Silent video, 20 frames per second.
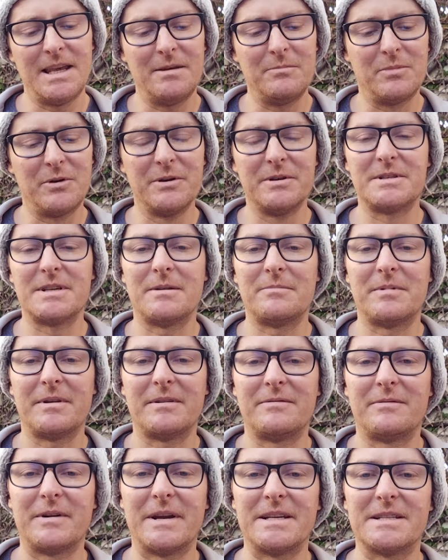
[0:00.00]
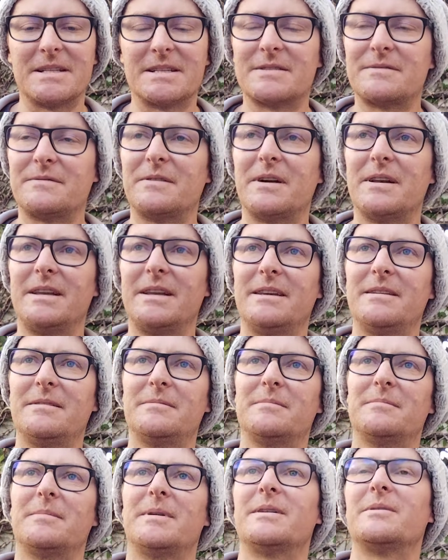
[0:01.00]
brews up at Fraser's Folly
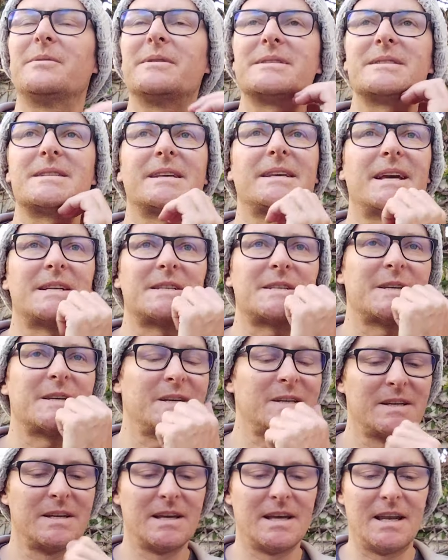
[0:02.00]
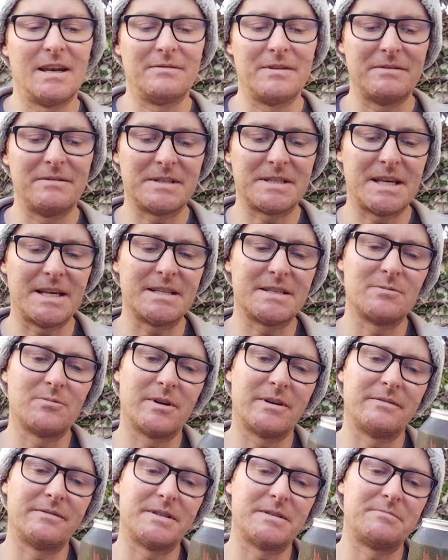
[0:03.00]
by Oyster Catcher. And I've never tasted
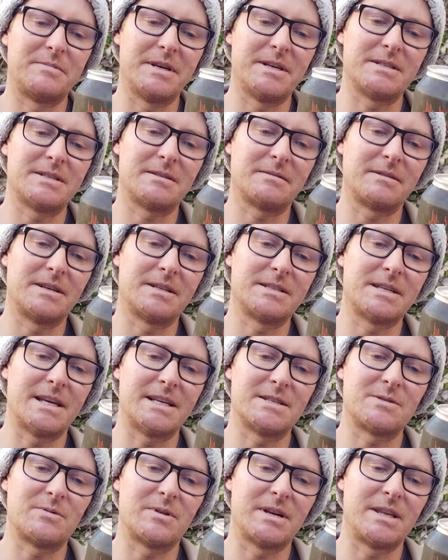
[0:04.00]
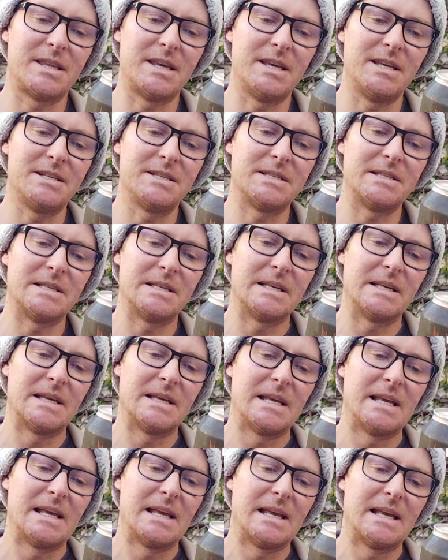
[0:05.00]
one of his beers, so I'm going to taste one of these.
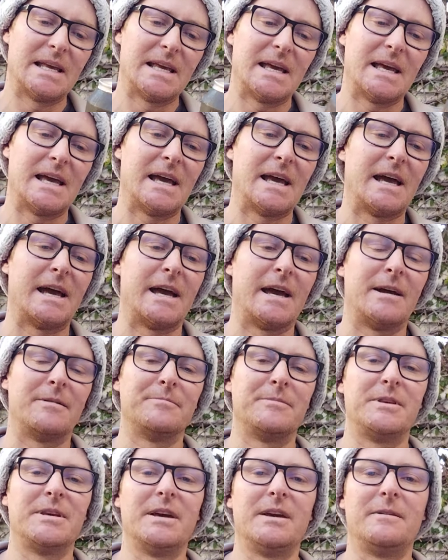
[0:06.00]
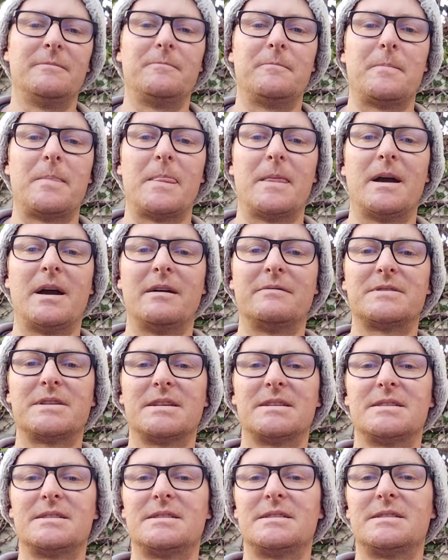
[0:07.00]
I've
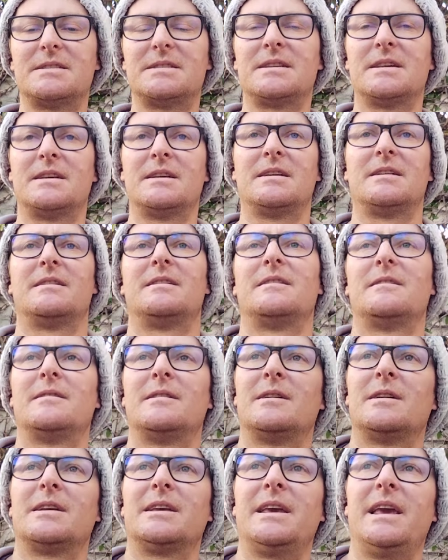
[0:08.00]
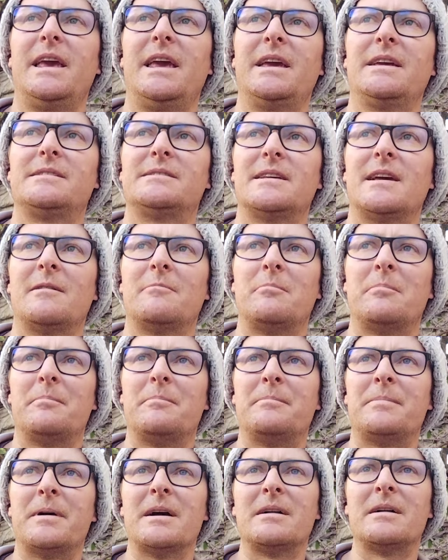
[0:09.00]
just kegged a
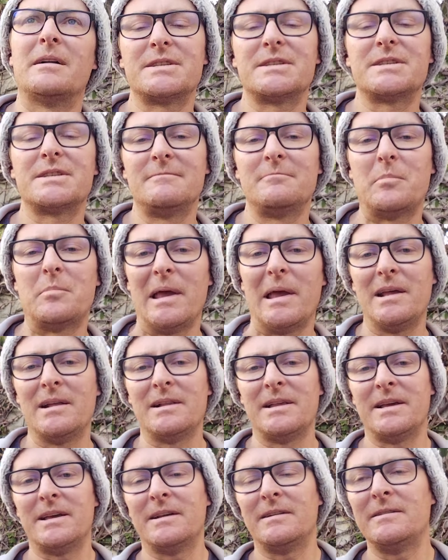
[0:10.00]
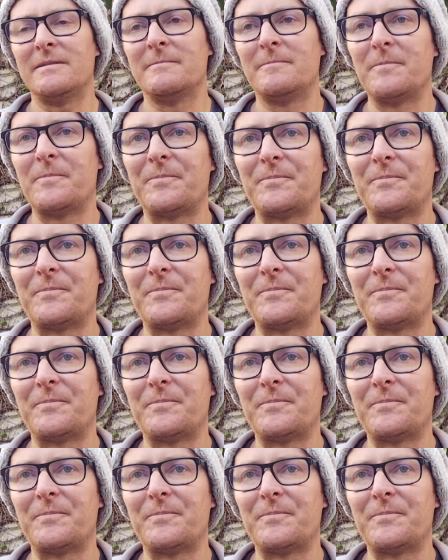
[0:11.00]
Belgian Pale Ale,